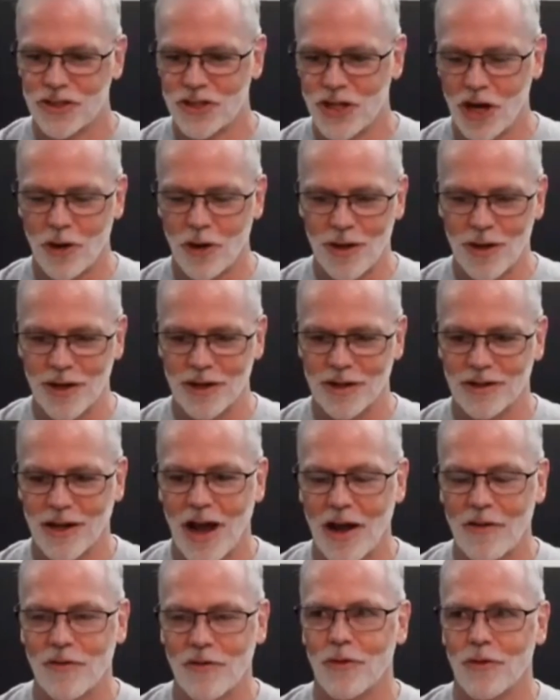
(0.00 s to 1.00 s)
gentleman,
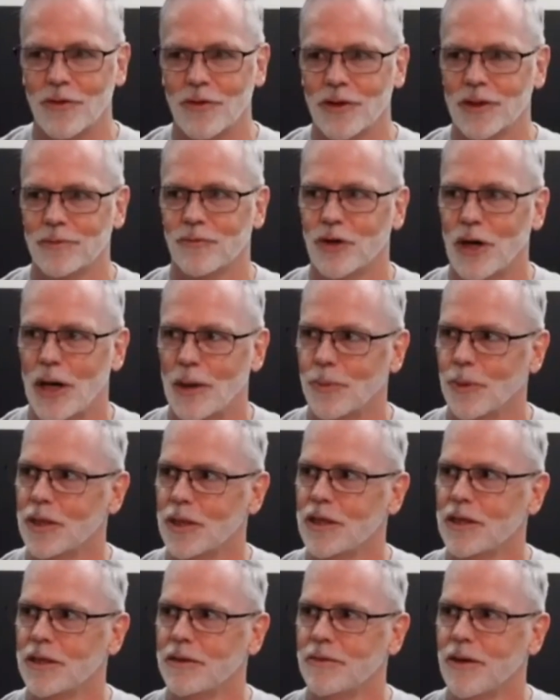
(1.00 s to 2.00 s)
I've known him
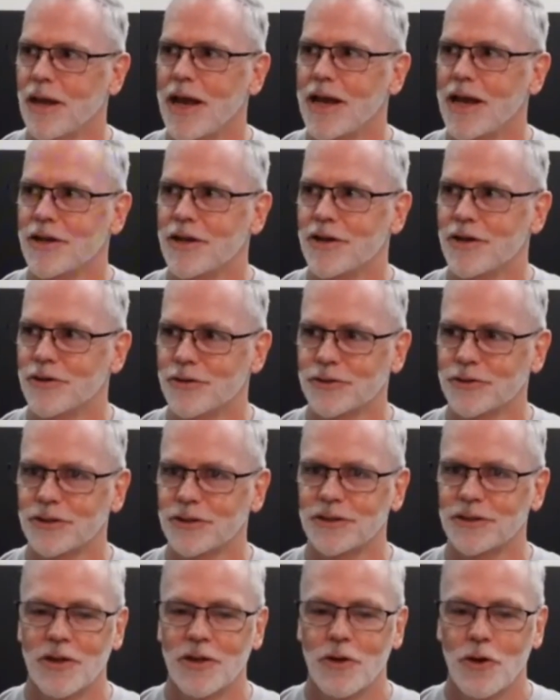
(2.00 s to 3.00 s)
probably 8 years,
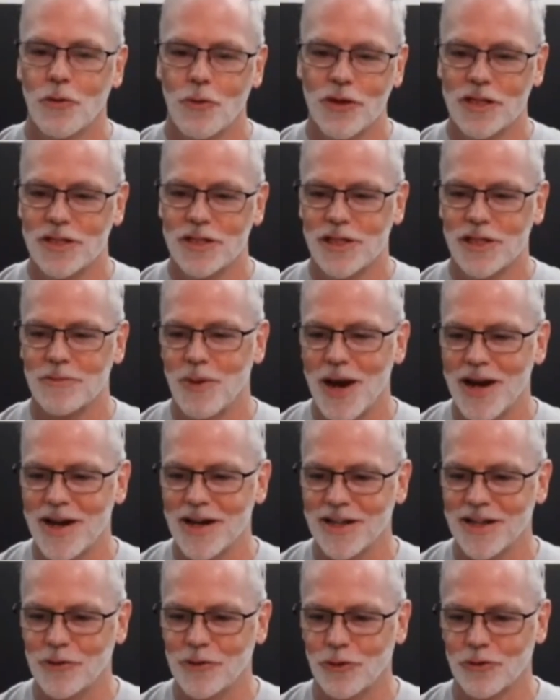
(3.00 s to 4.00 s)
and when he's in
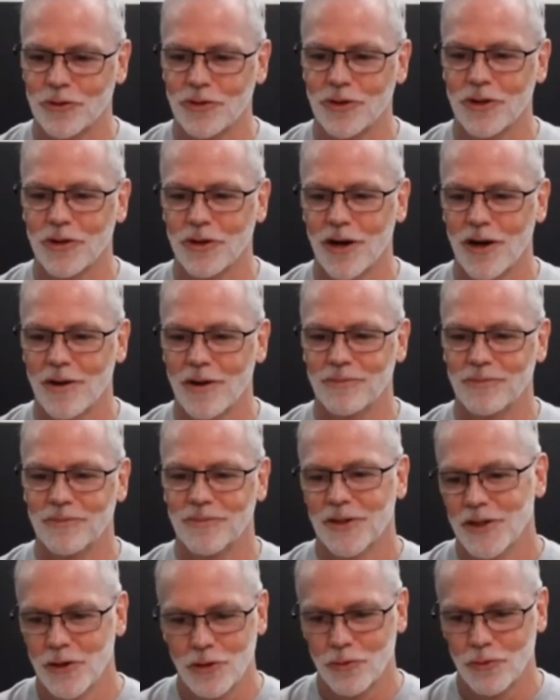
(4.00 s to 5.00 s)
pain, he'll
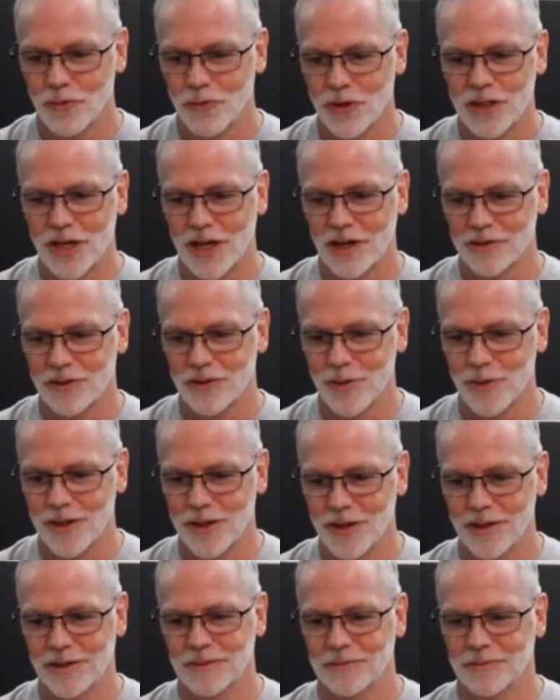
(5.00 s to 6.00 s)
reach out to me,